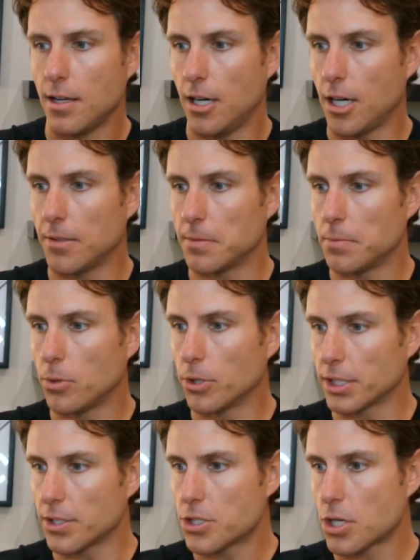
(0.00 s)
um, I'm
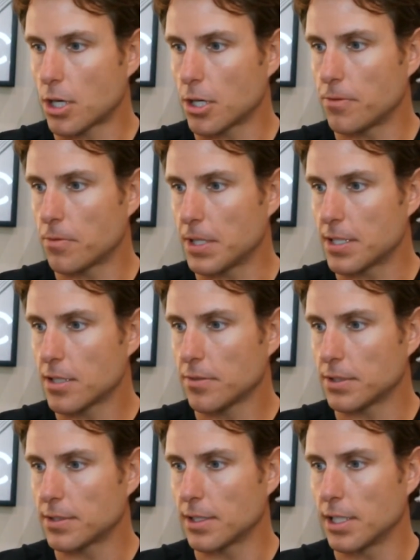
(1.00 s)
pulling this chart up for
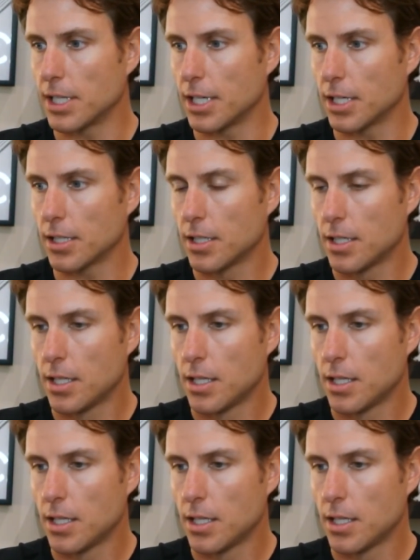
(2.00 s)
myself to see here.